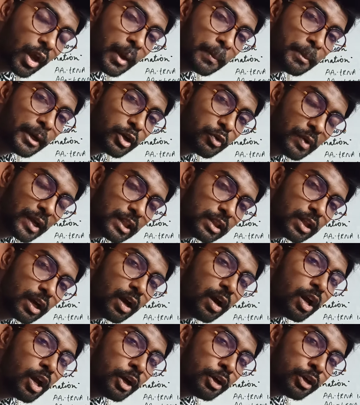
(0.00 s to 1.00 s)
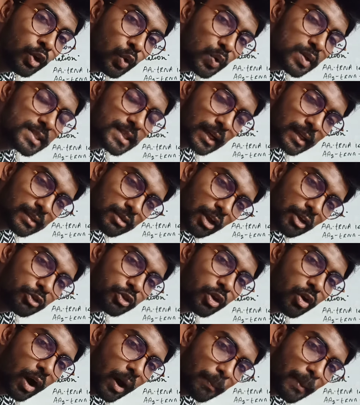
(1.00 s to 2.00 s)
between the two
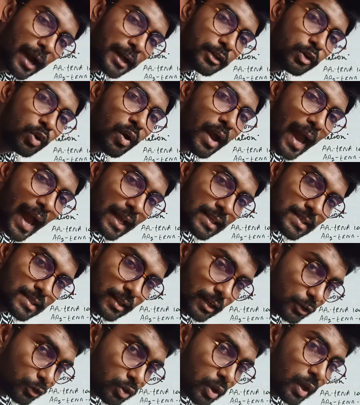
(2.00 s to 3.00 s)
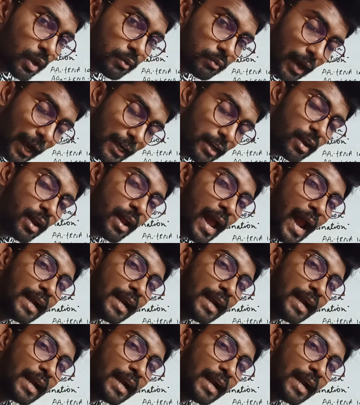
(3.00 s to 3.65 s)
successive amino acids, right?